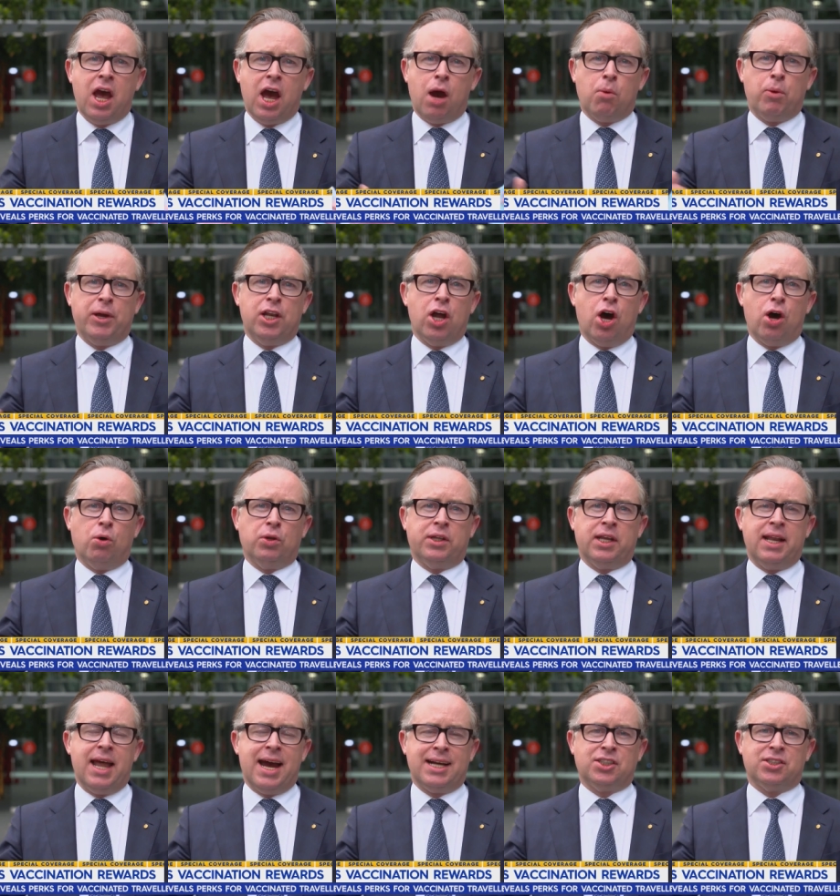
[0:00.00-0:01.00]
And we know
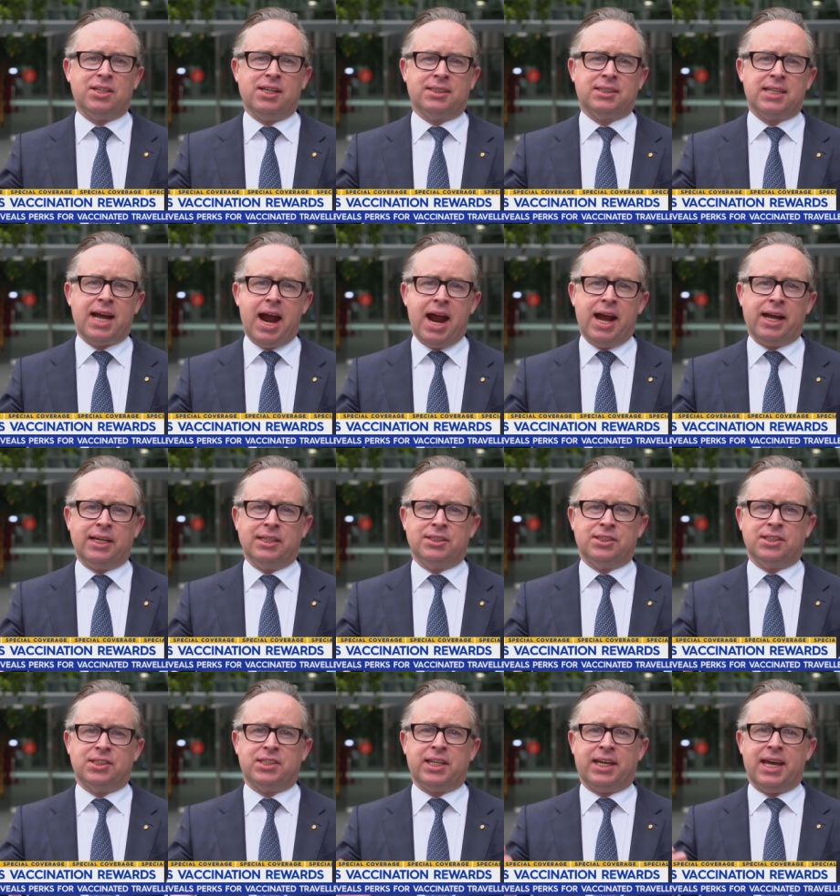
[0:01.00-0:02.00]
the national
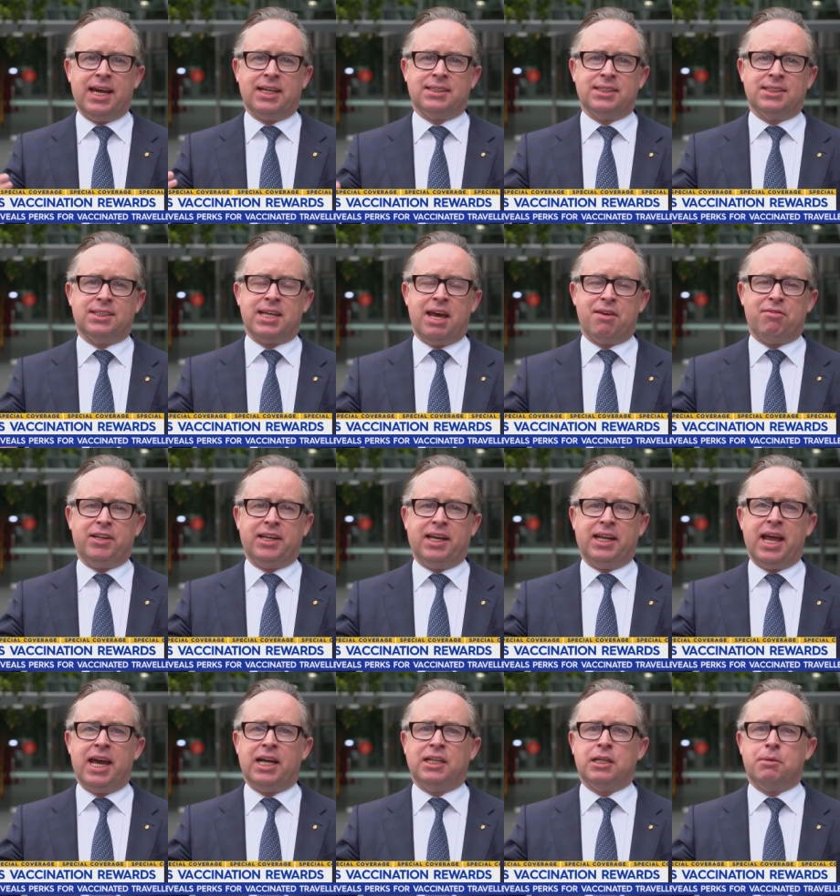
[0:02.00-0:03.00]
targets is to get to 70
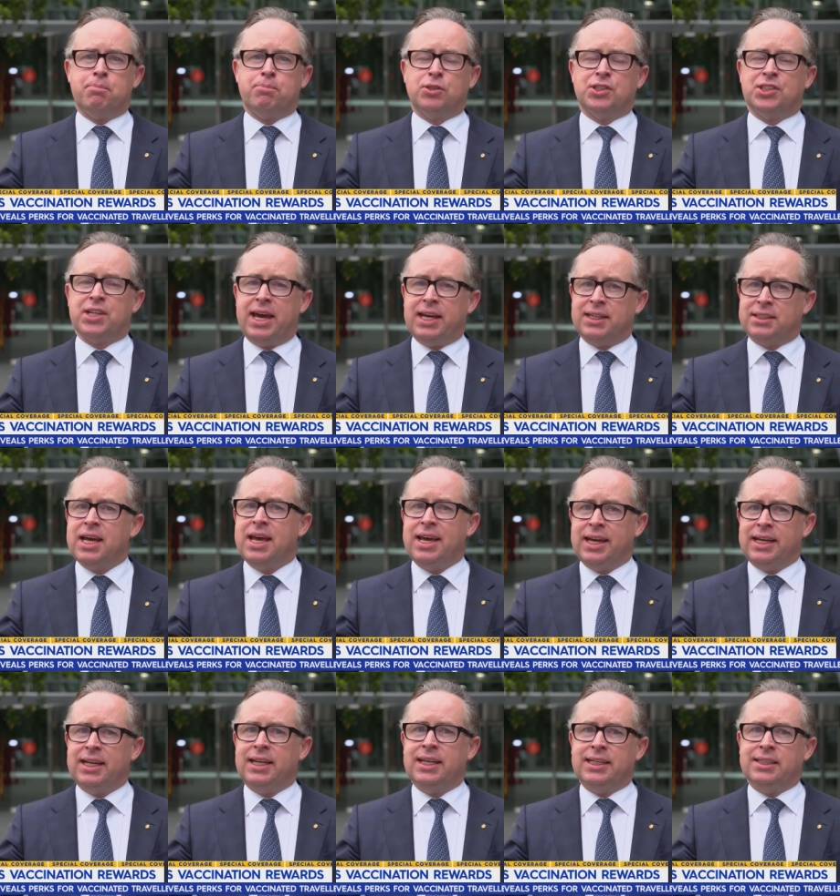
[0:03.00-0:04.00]
and 80%
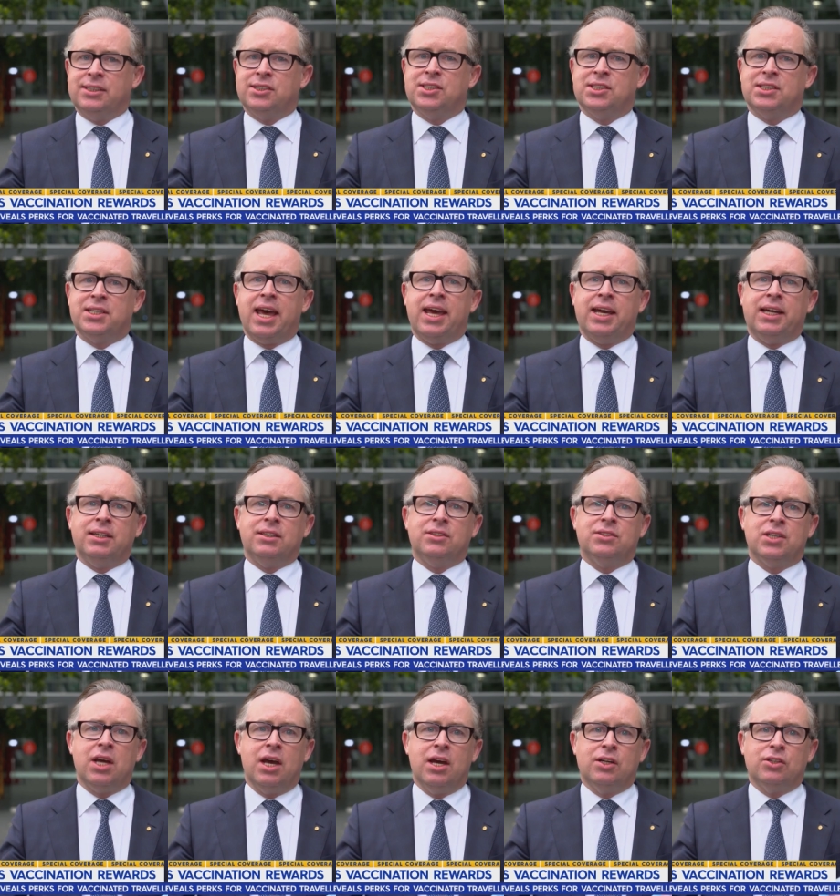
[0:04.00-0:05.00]
in each
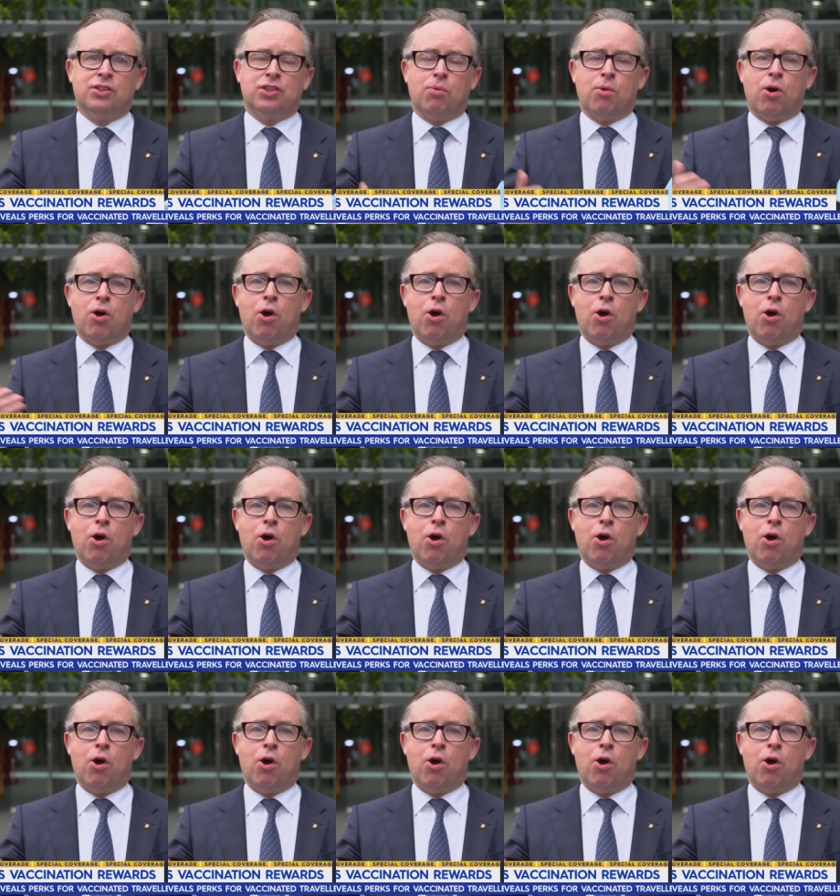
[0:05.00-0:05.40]
state. So we're